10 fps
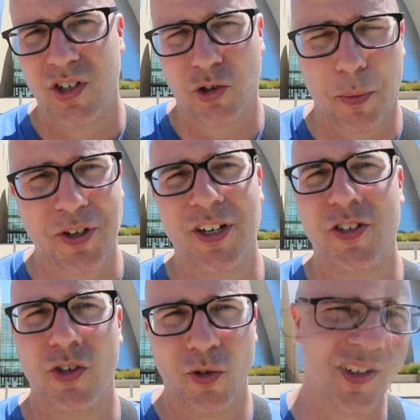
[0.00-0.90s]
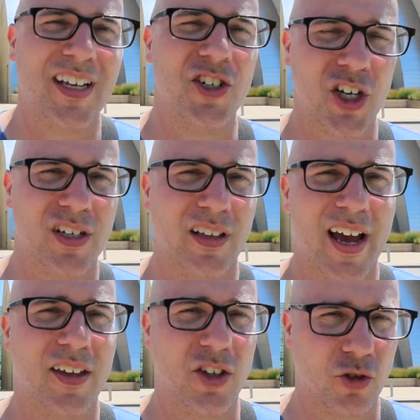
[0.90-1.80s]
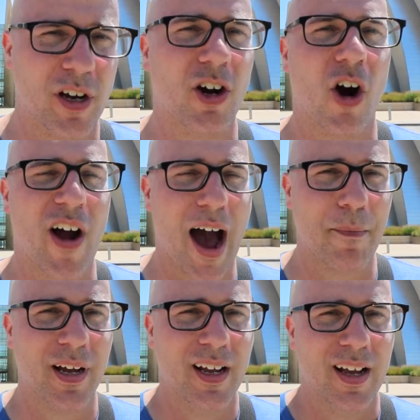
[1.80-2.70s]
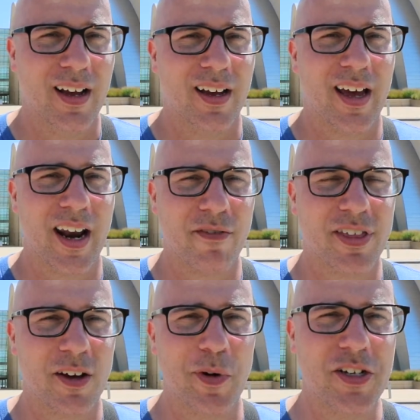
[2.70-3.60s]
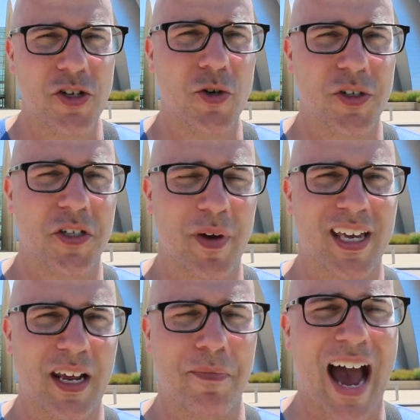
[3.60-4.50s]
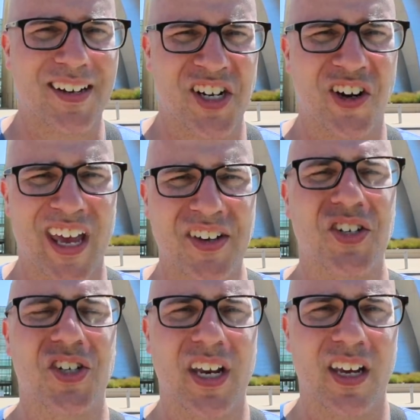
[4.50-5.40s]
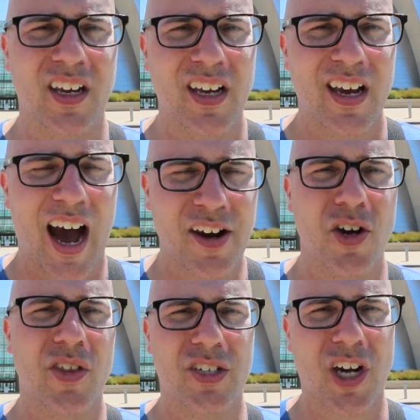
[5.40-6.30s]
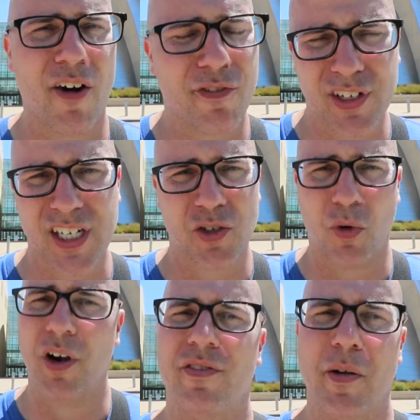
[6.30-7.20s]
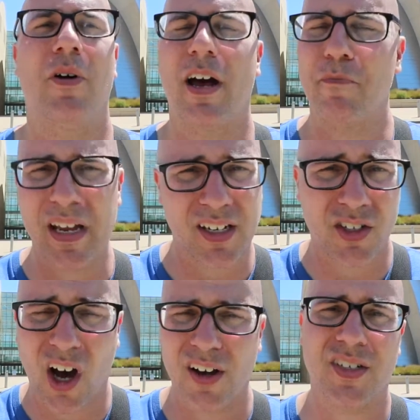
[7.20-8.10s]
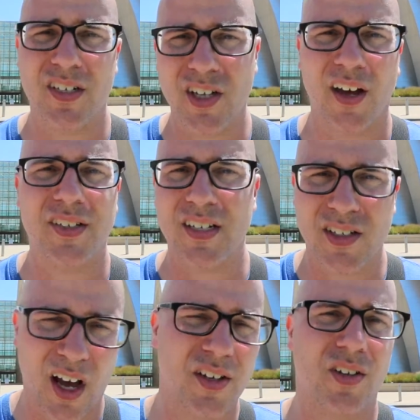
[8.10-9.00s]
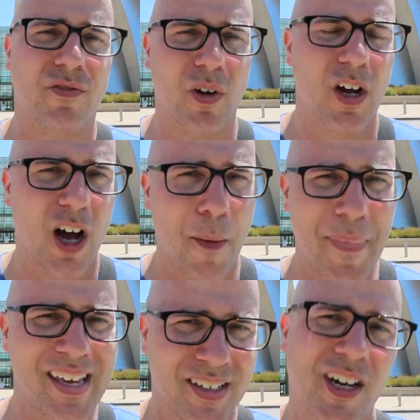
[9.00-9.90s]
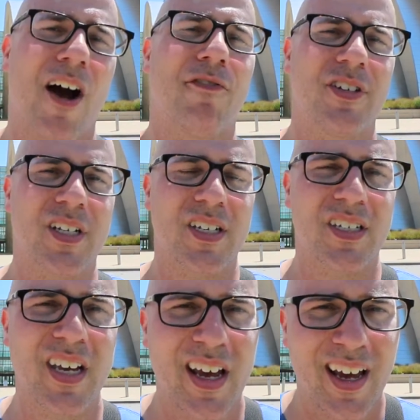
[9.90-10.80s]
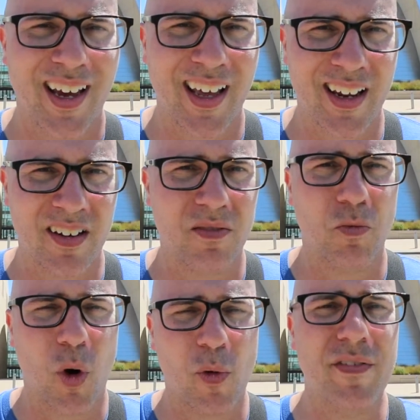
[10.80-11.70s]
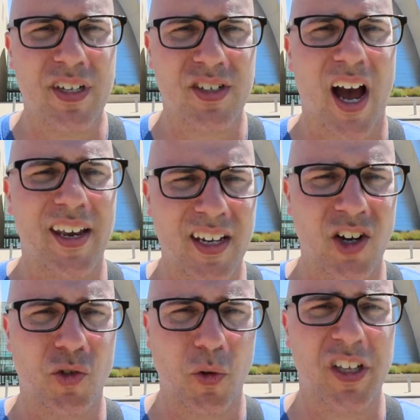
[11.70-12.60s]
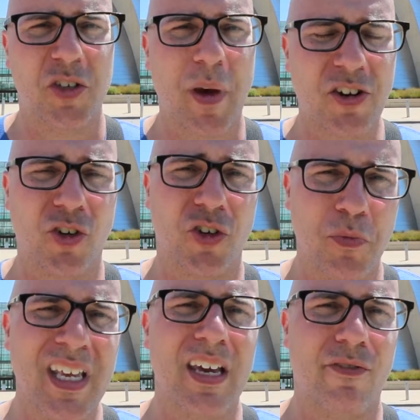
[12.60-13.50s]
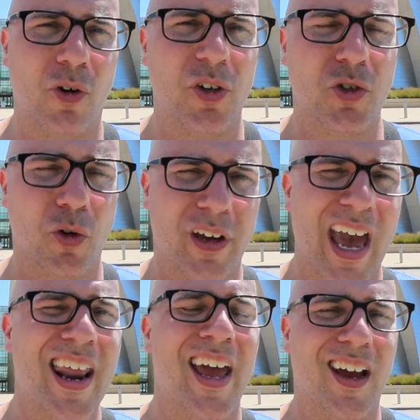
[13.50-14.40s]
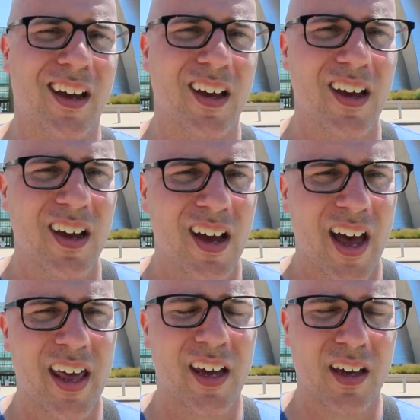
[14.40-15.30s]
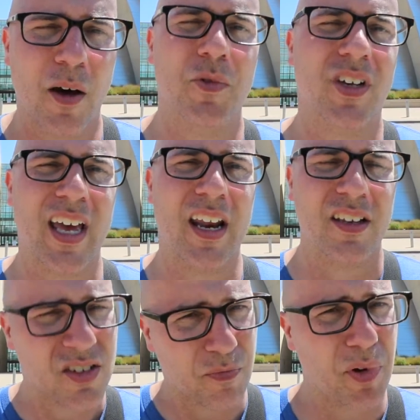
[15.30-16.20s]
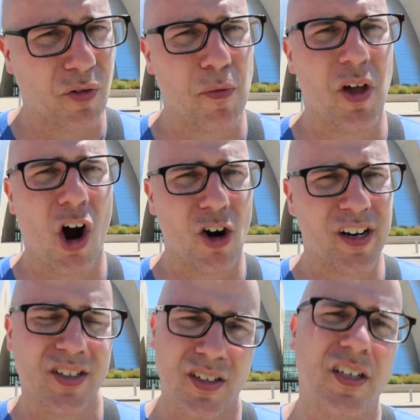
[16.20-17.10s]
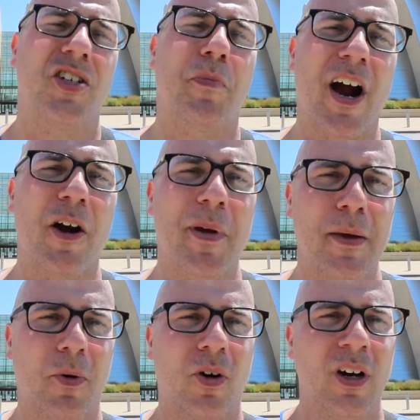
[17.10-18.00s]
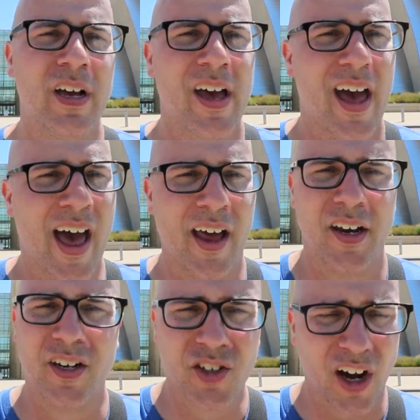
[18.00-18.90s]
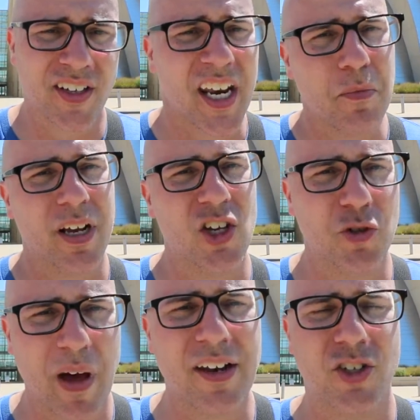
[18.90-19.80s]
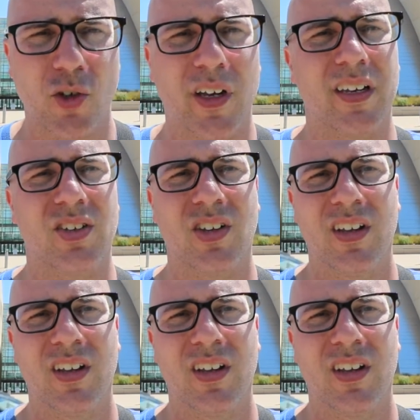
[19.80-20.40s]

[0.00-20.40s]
Disruption Institute isn't just like the streetcar app, and everything we do is to make an impact here in Kansas City. I know this conference is of them. I've been to tons and tons and tons of amazing conferences, and what we've designed here is really special. It's meaningful, it's organic, and it comes, again, it's built from the heart. It's to inspire people, and you talk to anybody who's been to it,